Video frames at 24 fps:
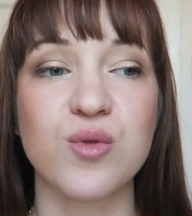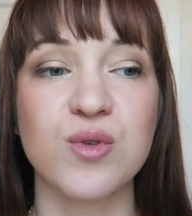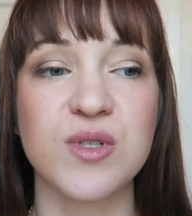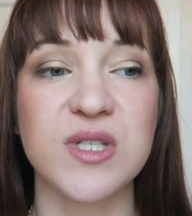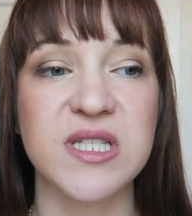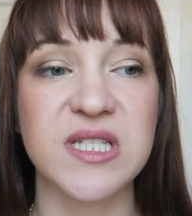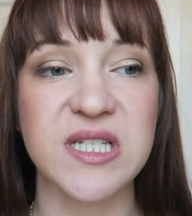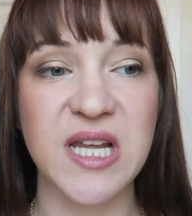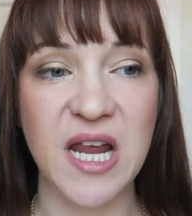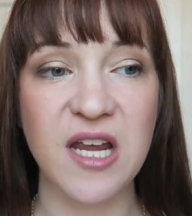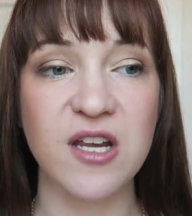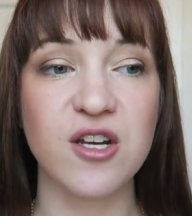
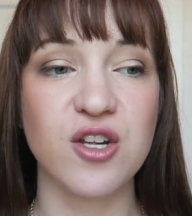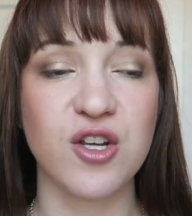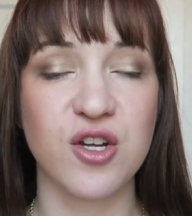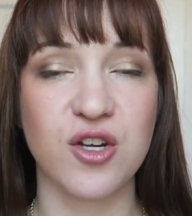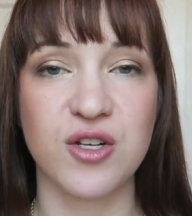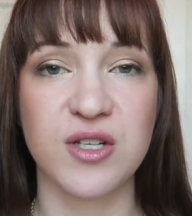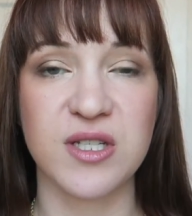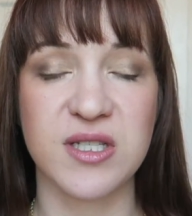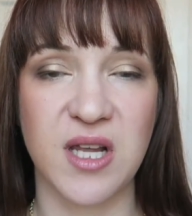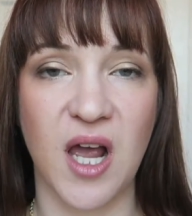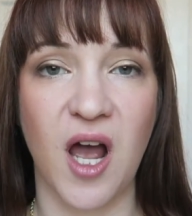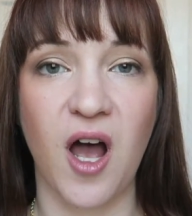say to
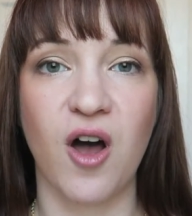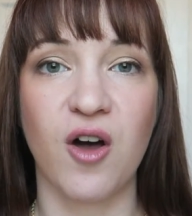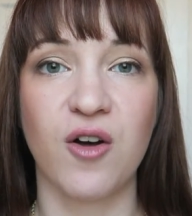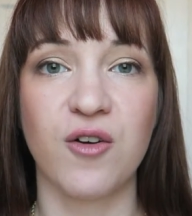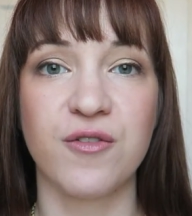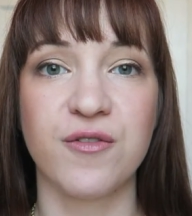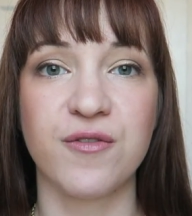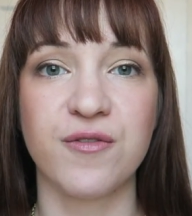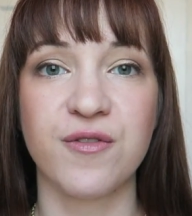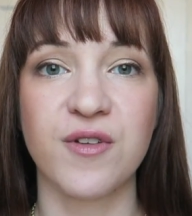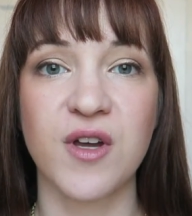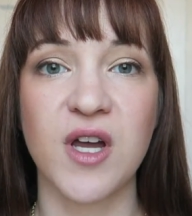
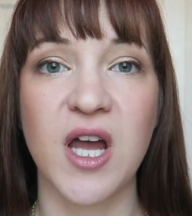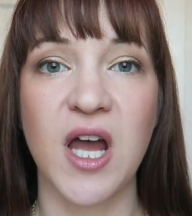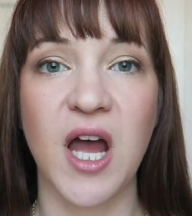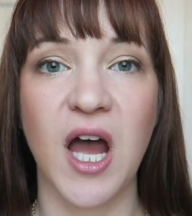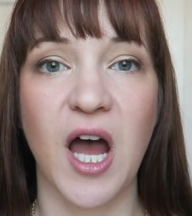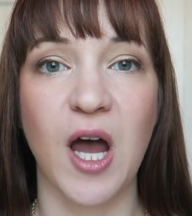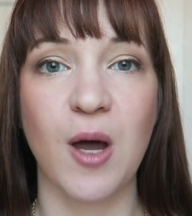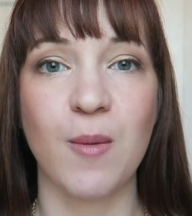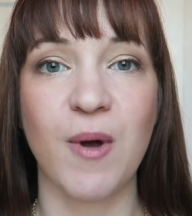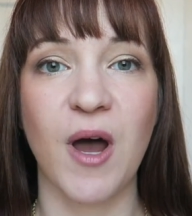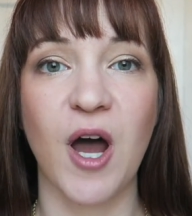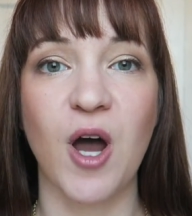yourself
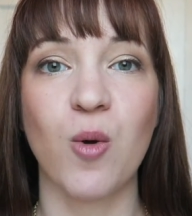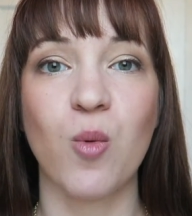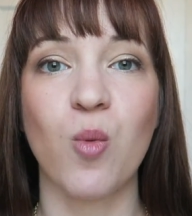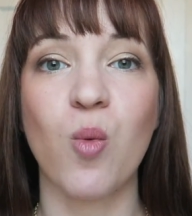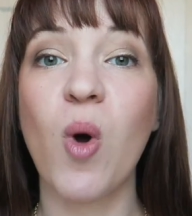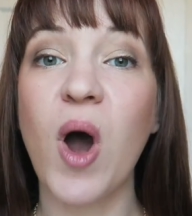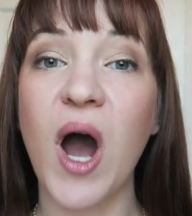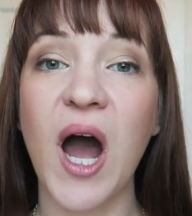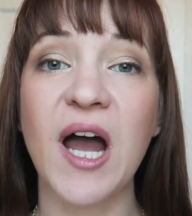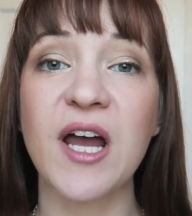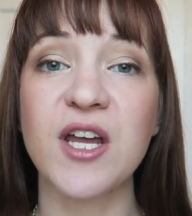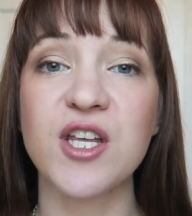about
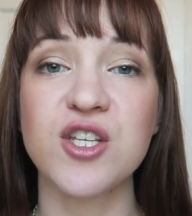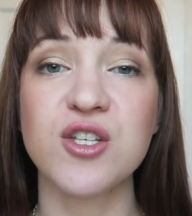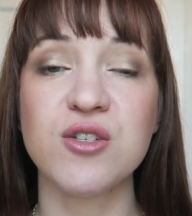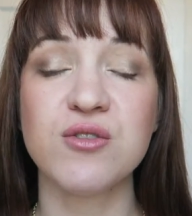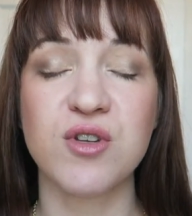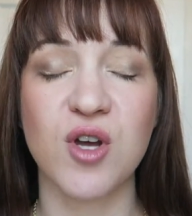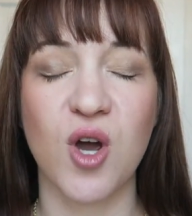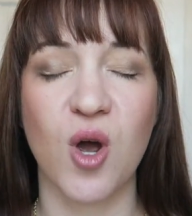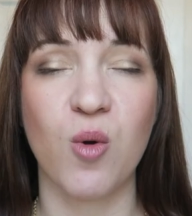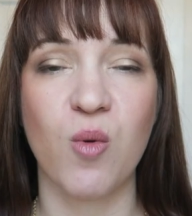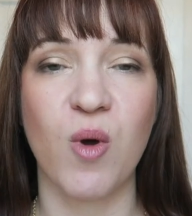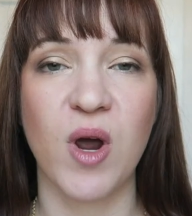why you
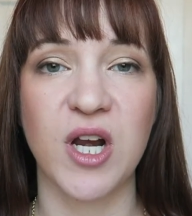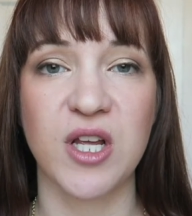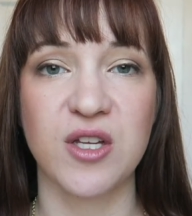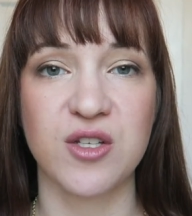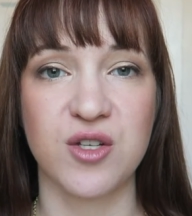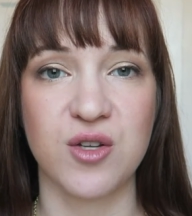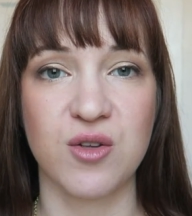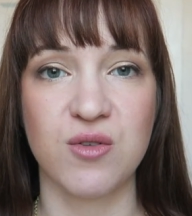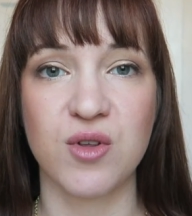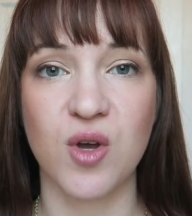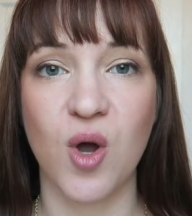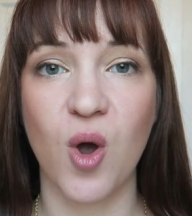don't want to
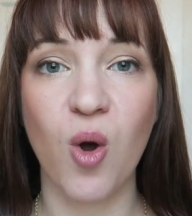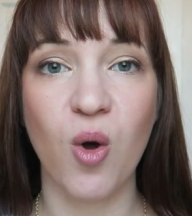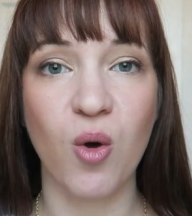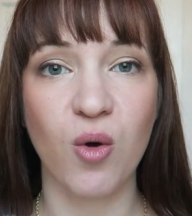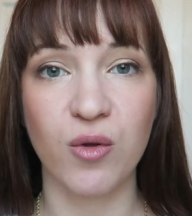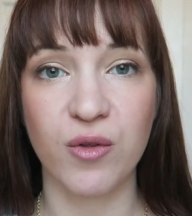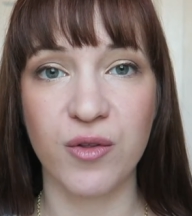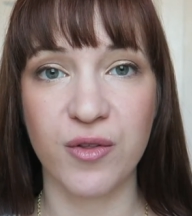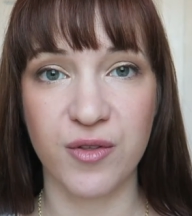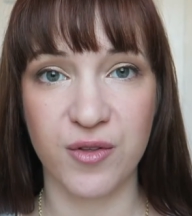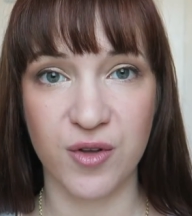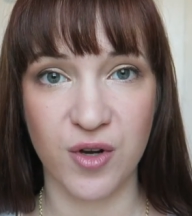do the
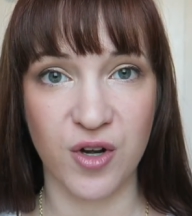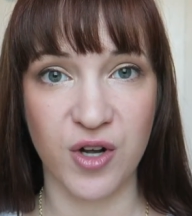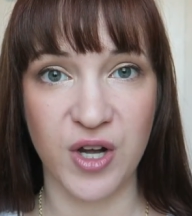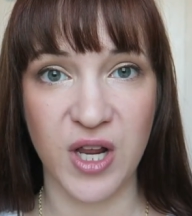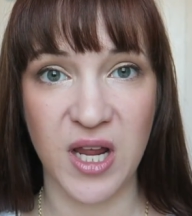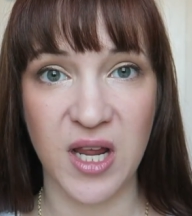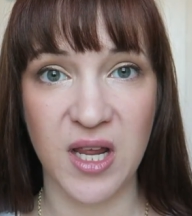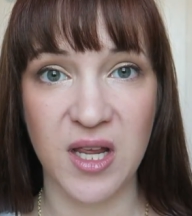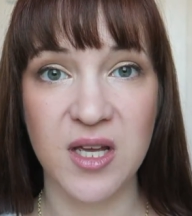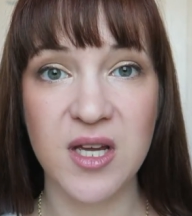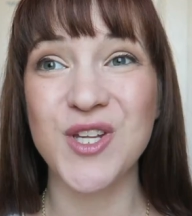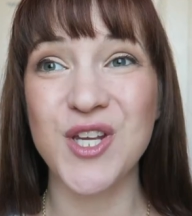
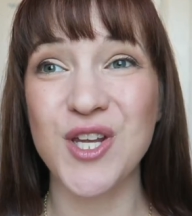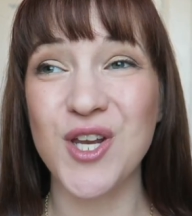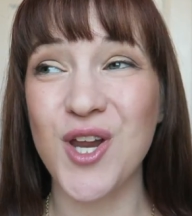Whole30.